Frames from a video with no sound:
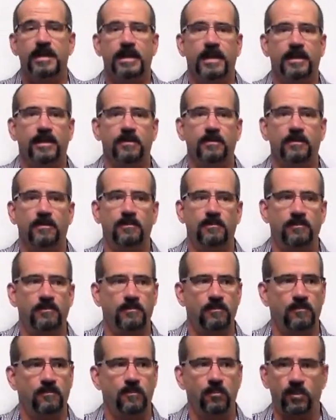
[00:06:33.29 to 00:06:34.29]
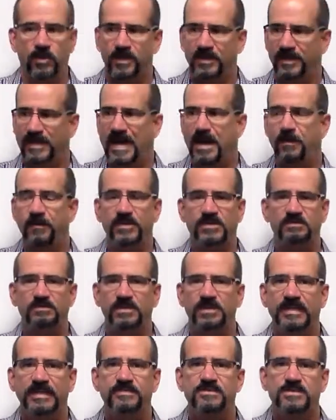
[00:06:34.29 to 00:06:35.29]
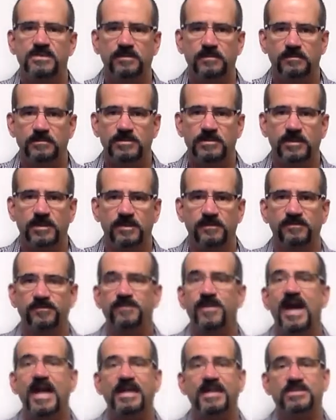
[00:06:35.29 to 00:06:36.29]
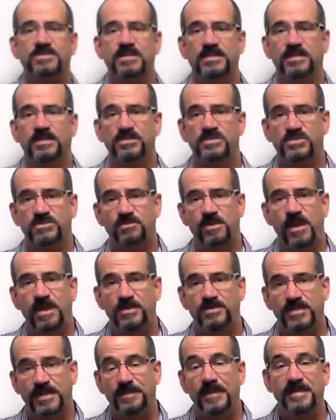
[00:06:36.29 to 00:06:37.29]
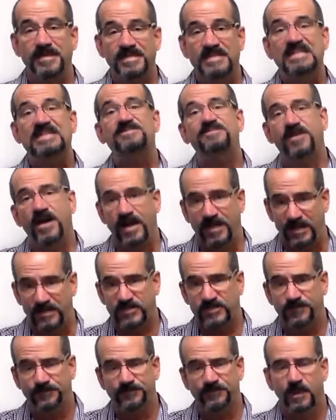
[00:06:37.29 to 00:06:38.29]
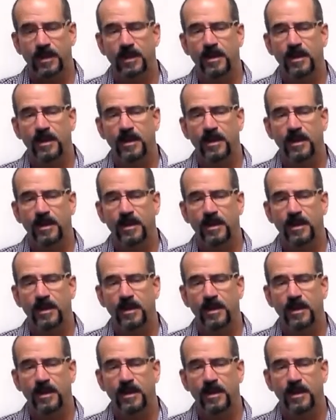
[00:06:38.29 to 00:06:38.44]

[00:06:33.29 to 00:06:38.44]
And we allow these beliefs to confine us and constrain us and then define us.